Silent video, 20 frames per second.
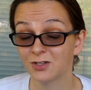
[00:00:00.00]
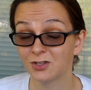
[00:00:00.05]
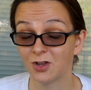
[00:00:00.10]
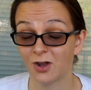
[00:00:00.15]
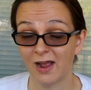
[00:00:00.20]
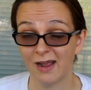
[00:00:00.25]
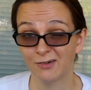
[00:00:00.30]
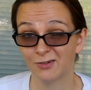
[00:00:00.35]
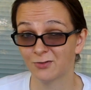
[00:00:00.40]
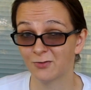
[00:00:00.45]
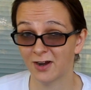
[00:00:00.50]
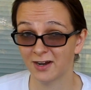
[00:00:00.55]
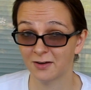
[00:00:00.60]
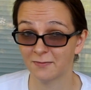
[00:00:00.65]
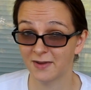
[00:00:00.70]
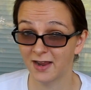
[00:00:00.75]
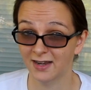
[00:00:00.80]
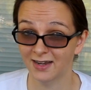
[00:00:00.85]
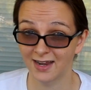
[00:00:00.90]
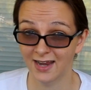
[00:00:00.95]
So I would
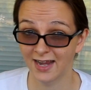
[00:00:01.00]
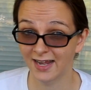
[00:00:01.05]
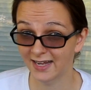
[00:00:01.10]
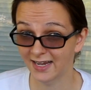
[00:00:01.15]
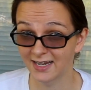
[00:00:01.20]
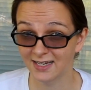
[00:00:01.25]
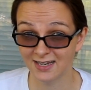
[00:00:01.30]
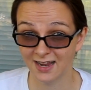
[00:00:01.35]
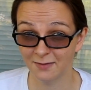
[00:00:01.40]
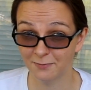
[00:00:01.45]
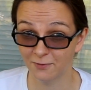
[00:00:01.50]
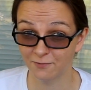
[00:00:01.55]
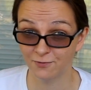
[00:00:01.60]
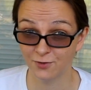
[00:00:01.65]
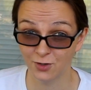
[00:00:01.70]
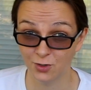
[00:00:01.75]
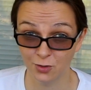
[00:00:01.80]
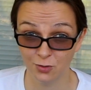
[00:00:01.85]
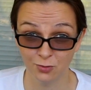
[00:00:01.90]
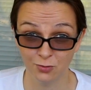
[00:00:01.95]
recommend any type of
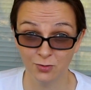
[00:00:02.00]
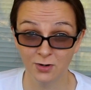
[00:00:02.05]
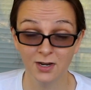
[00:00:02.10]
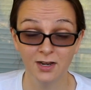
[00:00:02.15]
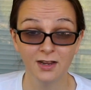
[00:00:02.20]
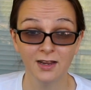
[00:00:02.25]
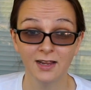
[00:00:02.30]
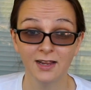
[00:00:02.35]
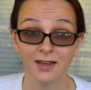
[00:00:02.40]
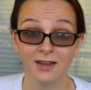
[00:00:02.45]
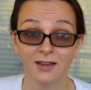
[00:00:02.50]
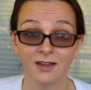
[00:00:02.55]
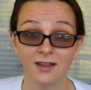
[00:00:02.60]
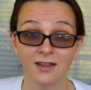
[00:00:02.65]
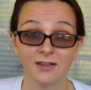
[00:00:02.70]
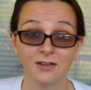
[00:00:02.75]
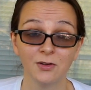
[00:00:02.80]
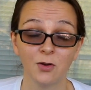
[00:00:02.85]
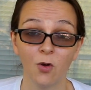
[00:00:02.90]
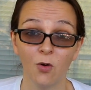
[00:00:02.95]
new
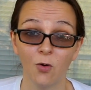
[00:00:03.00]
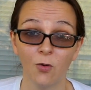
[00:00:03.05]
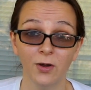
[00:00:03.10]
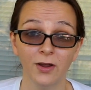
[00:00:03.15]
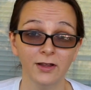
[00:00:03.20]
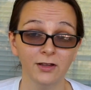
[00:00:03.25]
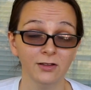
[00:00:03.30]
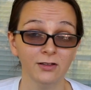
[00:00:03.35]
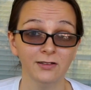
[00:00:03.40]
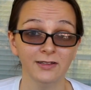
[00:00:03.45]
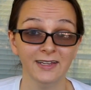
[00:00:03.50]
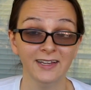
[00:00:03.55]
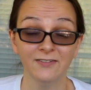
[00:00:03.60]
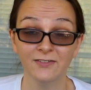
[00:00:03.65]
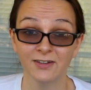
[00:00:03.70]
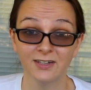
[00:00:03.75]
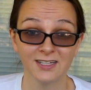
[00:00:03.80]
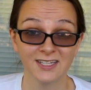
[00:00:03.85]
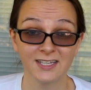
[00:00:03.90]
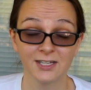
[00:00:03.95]
oil,
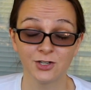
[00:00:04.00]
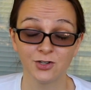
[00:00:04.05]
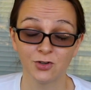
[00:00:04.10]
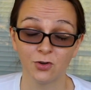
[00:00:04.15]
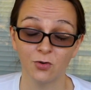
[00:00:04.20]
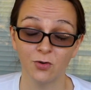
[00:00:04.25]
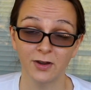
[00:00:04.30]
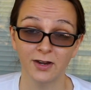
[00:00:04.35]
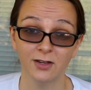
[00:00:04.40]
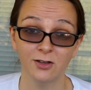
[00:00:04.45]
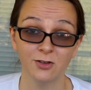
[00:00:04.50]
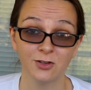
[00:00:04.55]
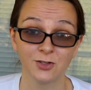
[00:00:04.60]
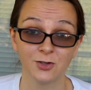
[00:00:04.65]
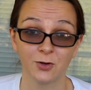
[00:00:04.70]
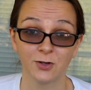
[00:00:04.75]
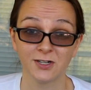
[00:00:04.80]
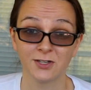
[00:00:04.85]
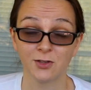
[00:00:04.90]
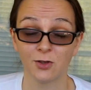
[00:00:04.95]
even essential oils
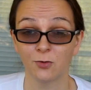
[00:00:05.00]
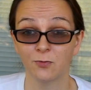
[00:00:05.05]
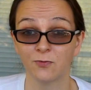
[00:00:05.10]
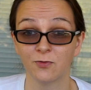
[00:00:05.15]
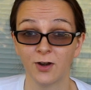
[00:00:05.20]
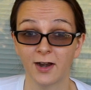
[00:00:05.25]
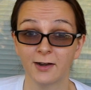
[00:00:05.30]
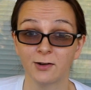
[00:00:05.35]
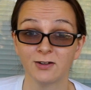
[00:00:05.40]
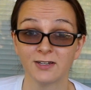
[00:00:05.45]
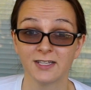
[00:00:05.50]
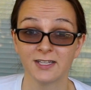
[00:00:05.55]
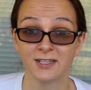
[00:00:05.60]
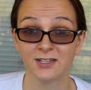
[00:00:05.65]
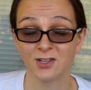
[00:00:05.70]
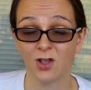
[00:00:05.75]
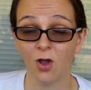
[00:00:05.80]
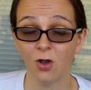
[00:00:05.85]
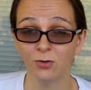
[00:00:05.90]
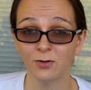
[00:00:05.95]
or soap
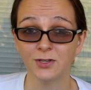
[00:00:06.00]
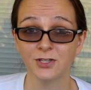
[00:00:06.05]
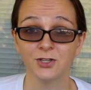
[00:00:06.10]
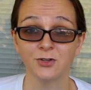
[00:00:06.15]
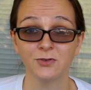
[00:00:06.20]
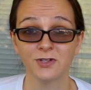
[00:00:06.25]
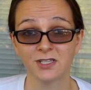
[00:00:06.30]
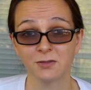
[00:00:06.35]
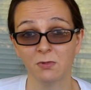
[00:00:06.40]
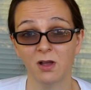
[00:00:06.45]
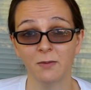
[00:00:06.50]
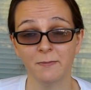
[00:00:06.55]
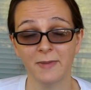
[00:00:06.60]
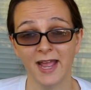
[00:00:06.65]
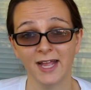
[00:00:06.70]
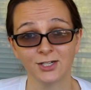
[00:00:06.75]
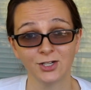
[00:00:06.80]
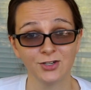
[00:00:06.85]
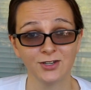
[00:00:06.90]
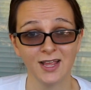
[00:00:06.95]
fragrances, always do a small
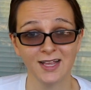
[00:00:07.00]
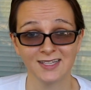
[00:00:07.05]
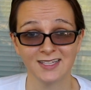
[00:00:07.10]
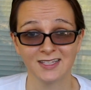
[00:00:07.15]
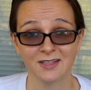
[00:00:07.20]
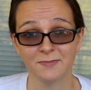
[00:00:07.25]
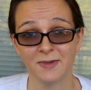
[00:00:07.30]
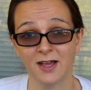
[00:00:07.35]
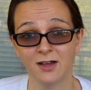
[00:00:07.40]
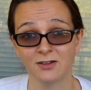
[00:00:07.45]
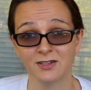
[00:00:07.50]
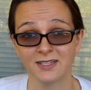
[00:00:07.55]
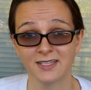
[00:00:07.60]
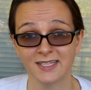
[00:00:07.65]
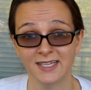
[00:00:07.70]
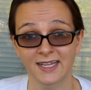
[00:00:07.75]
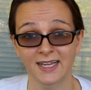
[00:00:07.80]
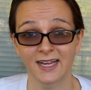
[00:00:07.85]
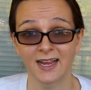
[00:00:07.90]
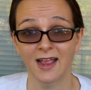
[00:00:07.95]
batch, test them out to
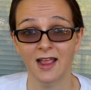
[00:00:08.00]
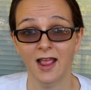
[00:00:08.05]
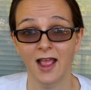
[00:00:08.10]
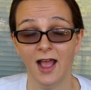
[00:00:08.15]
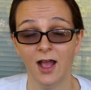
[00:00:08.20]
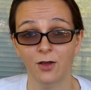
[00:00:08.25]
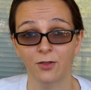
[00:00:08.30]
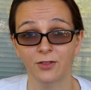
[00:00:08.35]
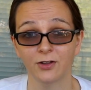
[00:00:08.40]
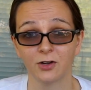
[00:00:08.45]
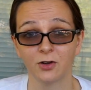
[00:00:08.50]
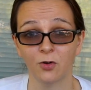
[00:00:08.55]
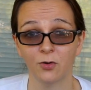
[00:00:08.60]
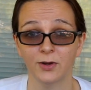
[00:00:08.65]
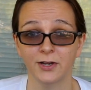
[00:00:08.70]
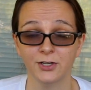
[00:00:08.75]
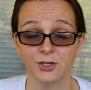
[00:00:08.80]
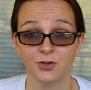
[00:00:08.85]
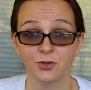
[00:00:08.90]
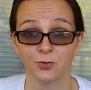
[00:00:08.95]
see how they're
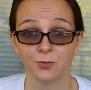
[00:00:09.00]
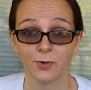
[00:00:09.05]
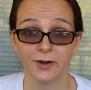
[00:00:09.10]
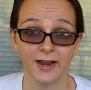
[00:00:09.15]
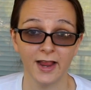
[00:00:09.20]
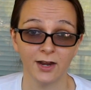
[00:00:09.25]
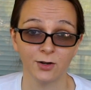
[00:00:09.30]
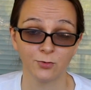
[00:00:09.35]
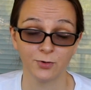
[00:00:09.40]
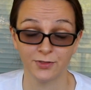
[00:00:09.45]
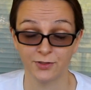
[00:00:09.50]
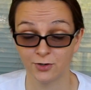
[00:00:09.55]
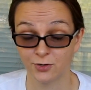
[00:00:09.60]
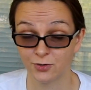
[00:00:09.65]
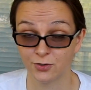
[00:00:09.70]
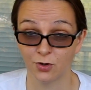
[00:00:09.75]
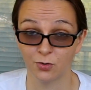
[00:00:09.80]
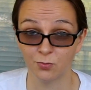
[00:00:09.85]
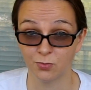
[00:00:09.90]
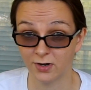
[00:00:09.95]
going to react with your
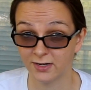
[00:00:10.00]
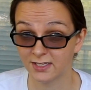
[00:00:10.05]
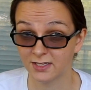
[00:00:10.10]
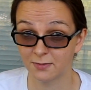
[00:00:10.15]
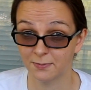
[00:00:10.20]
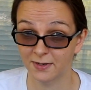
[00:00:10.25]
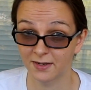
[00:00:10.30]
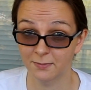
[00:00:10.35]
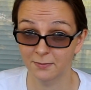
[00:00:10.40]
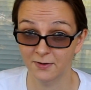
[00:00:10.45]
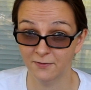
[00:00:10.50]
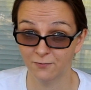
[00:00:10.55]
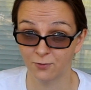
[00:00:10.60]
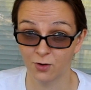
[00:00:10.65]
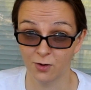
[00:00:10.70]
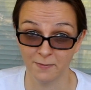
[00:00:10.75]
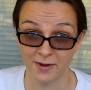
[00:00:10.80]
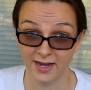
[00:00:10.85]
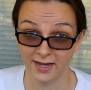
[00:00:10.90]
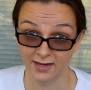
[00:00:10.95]
soap recipe
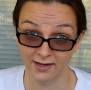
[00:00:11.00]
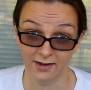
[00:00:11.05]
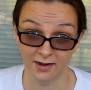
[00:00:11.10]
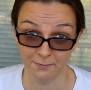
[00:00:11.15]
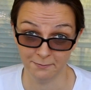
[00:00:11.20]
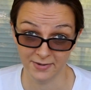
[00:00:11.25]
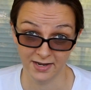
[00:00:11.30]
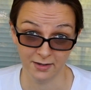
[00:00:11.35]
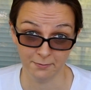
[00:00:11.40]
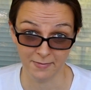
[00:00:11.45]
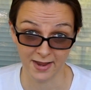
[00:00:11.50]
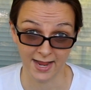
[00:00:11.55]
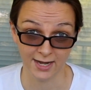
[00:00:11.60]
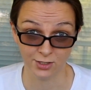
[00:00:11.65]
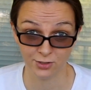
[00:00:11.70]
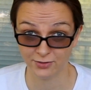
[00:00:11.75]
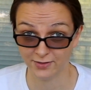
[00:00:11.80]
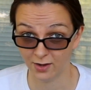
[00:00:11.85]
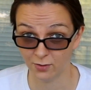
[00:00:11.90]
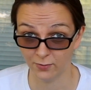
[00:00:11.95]
before making a big
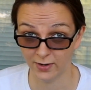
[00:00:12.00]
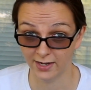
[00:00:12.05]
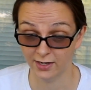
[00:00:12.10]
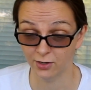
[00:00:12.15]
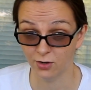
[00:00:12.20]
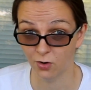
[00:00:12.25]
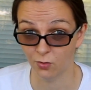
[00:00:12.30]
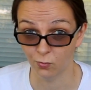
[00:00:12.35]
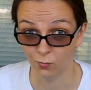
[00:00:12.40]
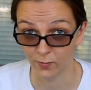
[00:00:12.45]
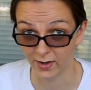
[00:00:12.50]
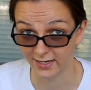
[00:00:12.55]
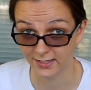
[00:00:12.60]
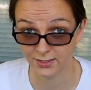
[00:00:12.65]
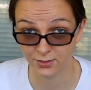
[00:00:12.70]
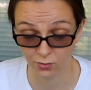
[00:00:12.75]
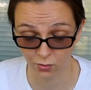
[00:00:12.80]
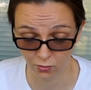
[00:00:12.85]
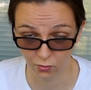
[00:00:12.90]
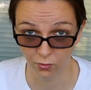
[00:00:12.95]
batch. That way you don't
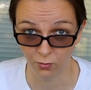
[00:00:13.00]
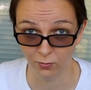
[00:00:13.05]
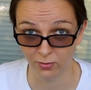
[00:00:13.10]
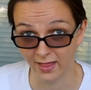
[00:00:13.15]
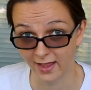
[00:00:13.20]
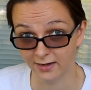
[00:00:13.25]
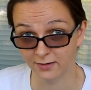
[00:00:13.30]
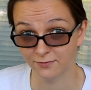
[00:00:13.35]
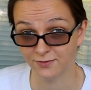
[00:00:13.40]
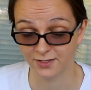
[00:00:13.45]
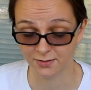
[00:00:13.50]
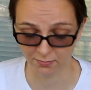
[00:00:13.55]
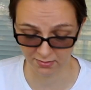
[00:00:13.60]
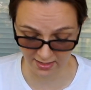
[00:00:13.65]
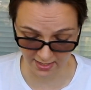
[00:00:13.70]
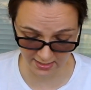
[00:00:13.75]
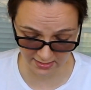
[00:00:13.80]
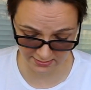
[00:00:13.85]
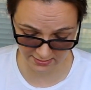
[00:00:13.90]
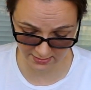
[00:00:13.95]
waste a whole lot of
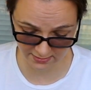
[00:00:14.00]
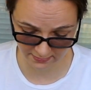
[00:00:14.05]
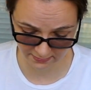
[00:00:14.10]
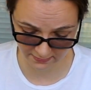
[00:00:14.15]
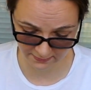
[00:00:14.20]
supplies.